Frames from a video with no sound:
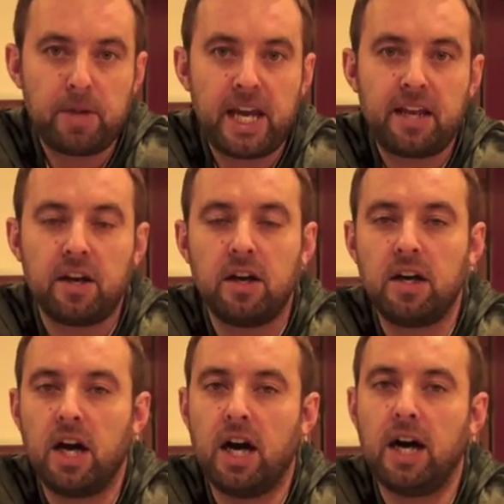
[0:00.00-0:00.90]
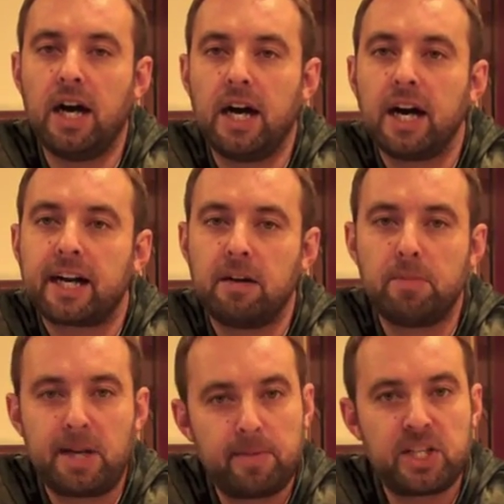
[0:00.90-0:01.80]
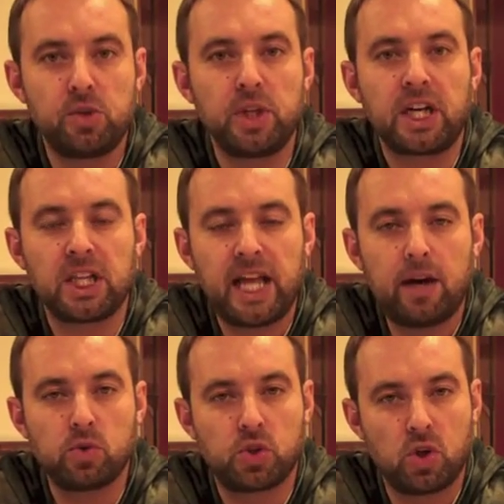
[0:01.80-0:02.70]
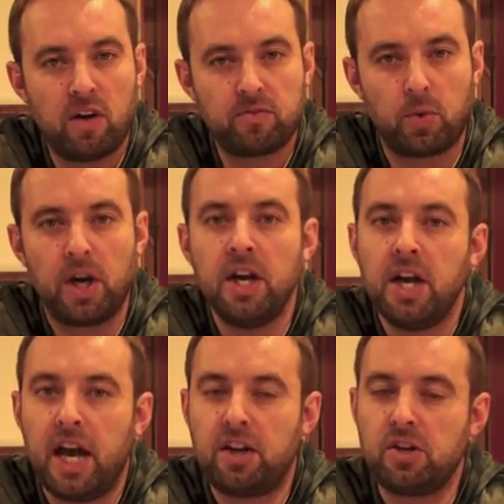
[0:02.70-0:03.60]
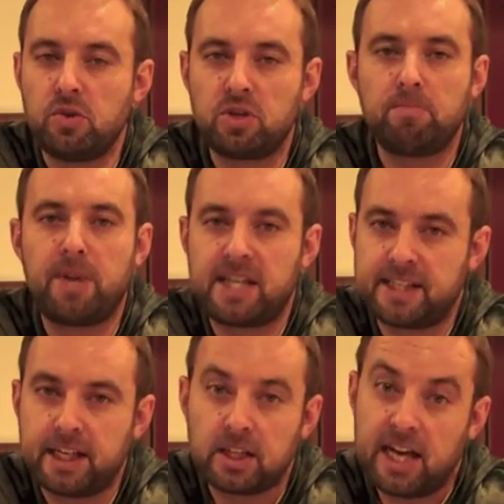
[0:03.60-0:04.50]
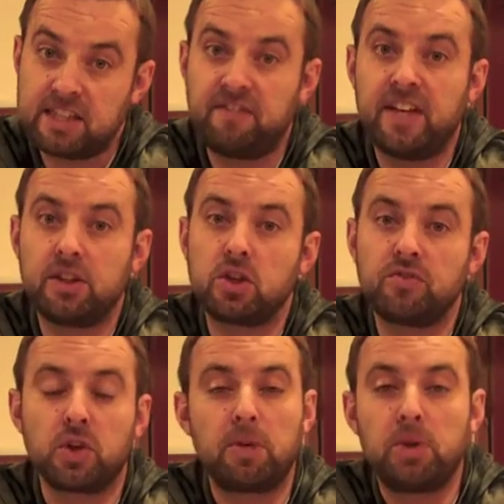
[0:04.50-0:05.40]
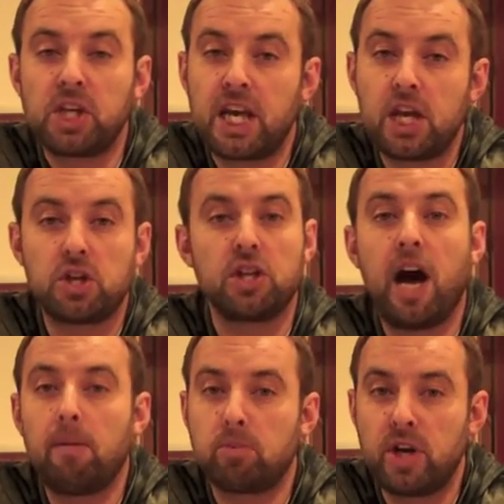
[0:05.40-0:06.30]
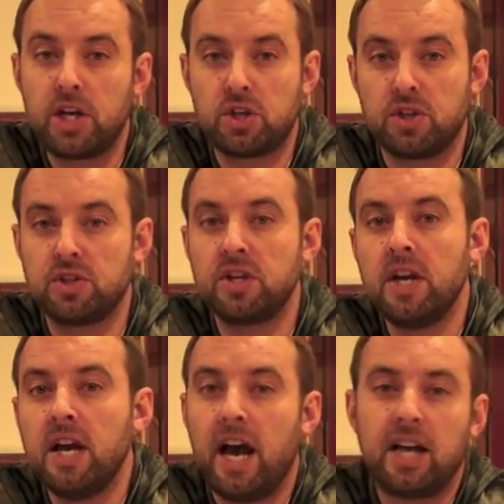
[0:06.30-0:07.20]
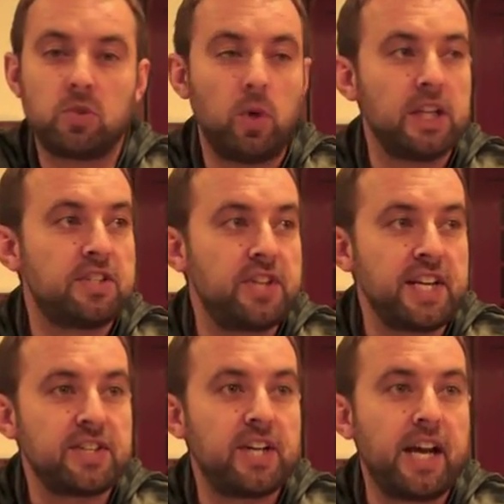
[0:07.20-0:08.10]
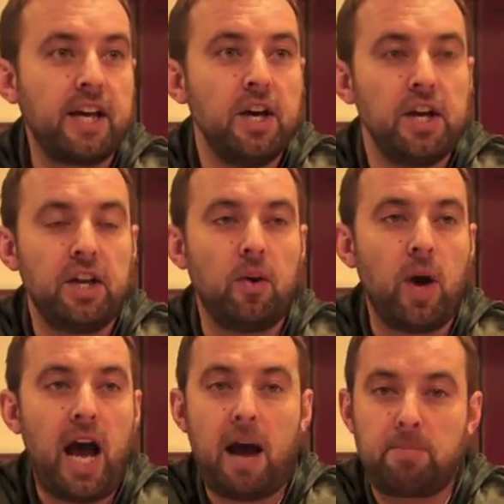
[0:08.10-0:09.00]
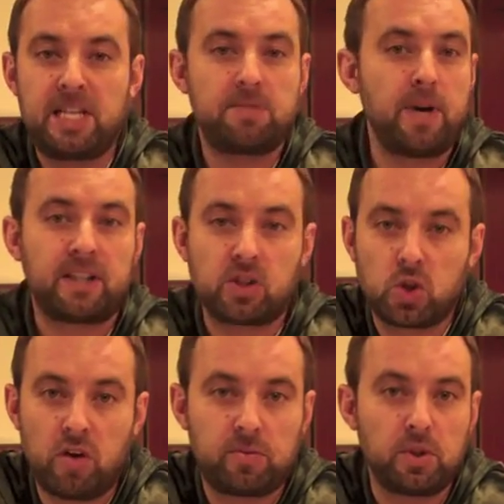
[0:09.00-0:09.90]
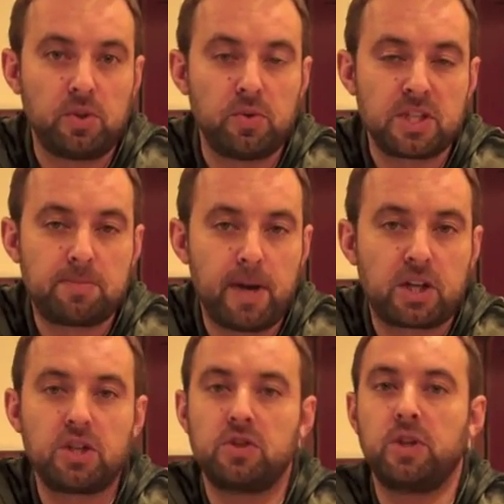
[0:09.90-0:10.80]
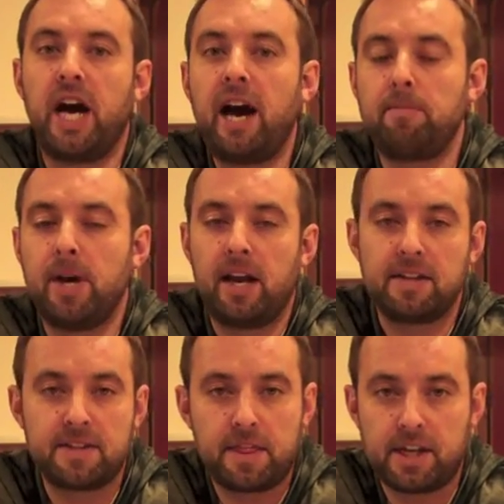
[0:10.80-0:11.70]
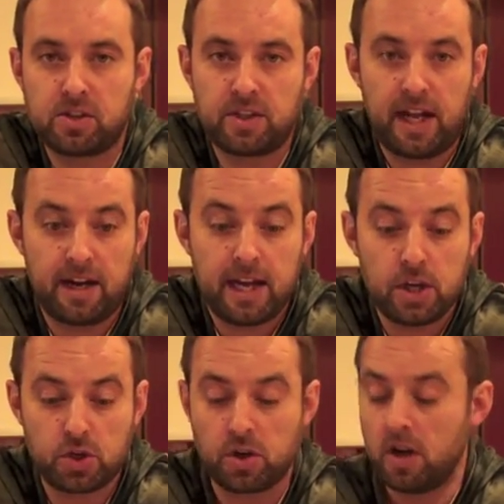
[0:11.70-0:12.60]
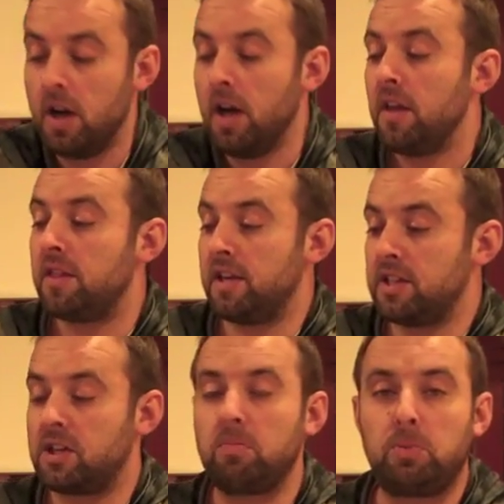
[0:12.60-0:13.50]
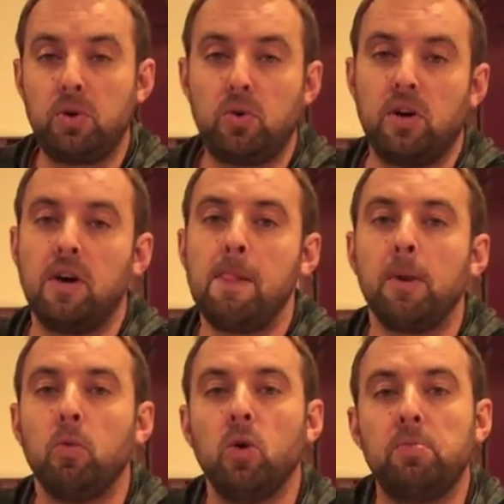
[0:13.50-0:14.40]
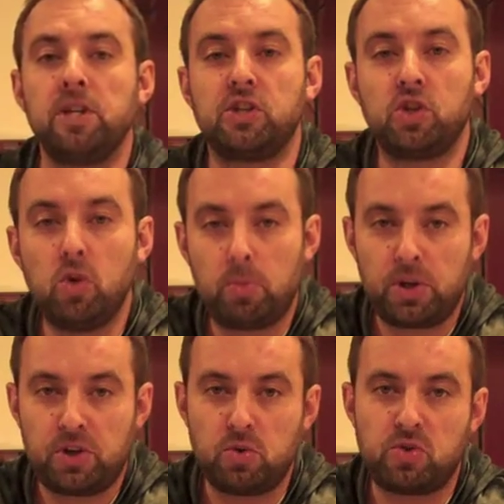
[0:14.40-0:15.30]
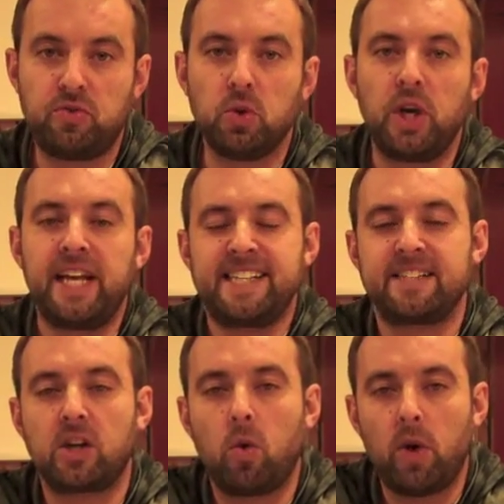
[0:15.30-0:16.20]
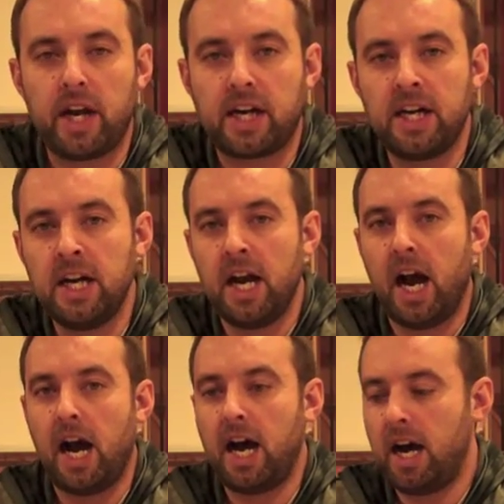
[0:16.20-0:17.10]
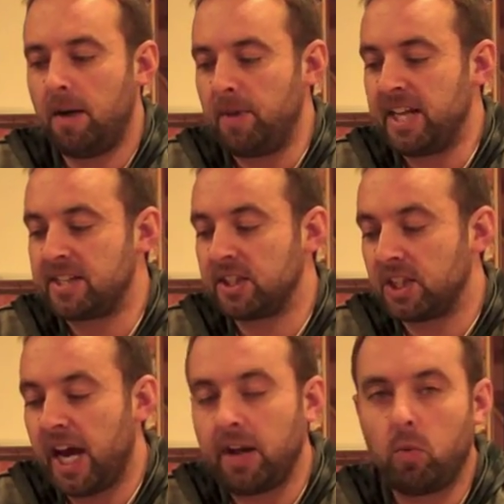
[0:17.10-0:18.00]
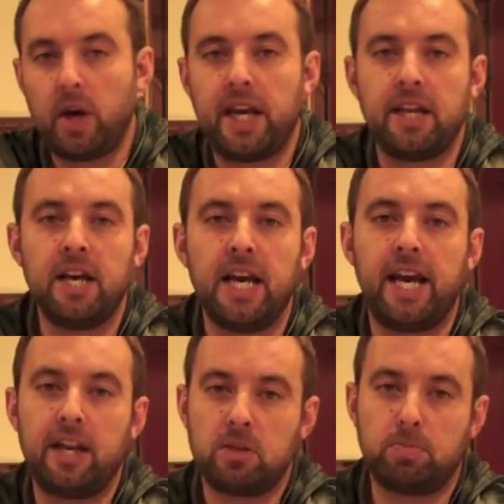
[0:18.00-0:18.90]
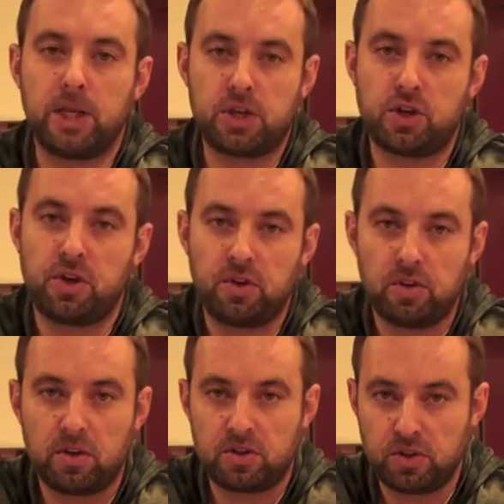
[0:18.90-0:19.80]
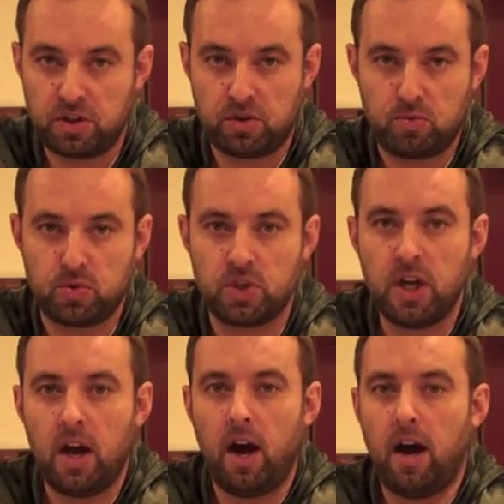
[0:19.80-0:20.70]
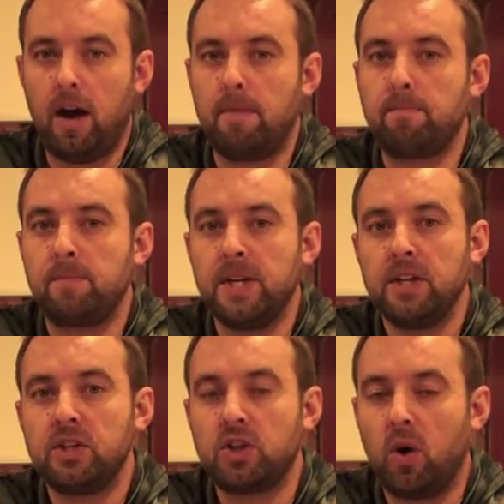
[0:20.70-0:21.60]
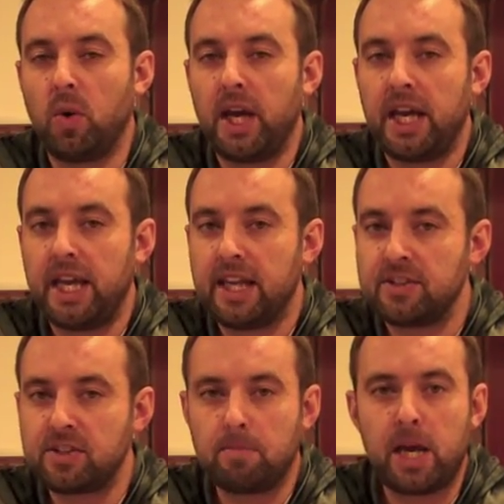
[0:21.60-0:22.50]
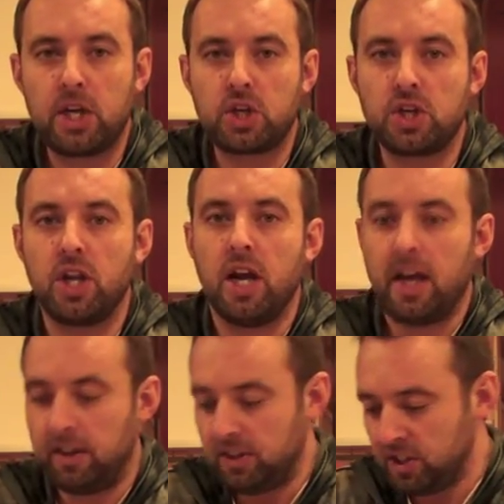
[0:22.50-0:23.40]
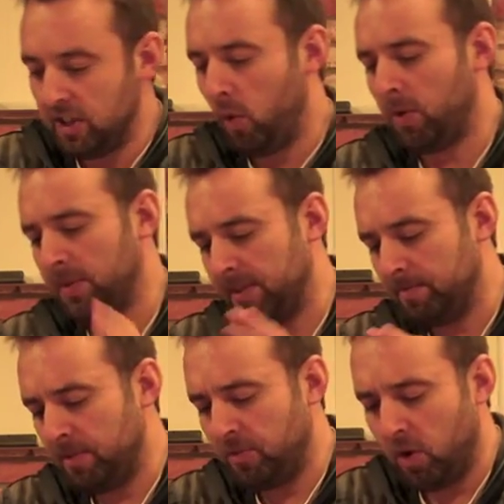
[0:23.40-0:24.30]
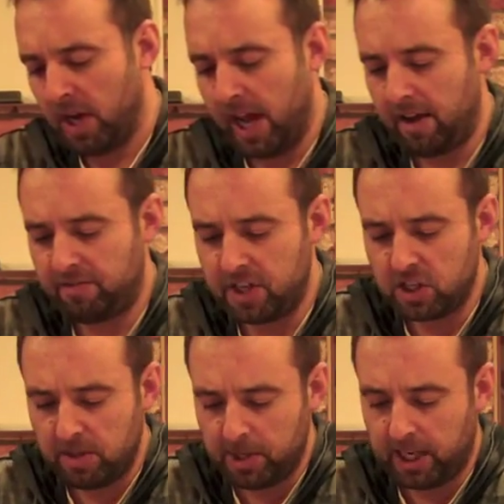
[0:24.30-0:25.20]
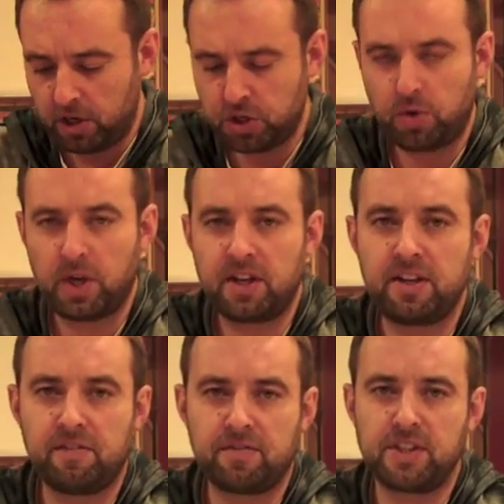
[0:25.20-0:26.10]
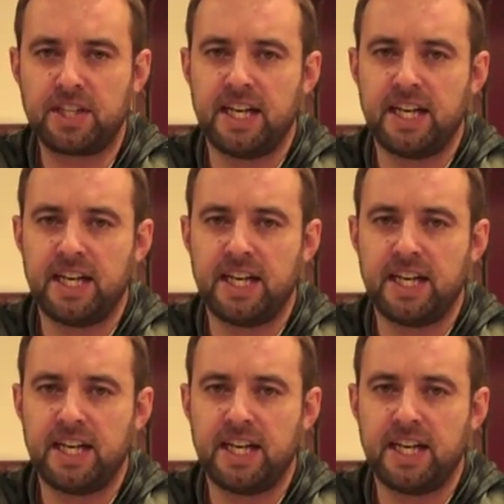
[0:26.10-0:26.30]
made uh, a commitment to the cloud software and you're using best-in-class vendors for communication operations, as well as things like, you know, Happy Inspector software, do inspections on the iPad and things of that nature. This computer will be super useful. It's quick, um, it's lightweight, and it's pleasure to, to use. Um, so in summation, just well, before I finish, let me kind of show you the different